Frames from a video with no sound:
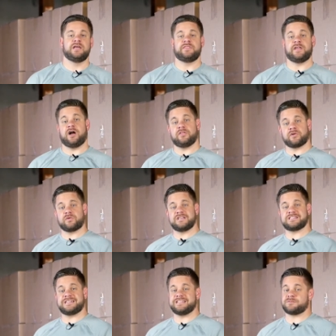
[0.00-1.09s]
The other
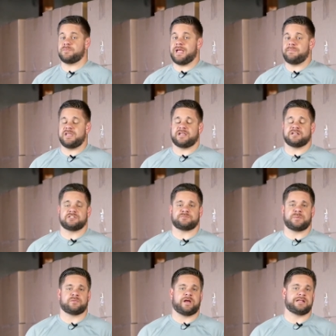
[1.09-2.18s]
reason is maybe it can just
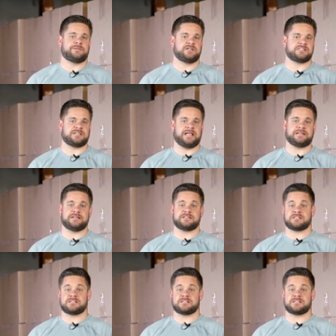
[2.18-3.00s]
be randomly selected.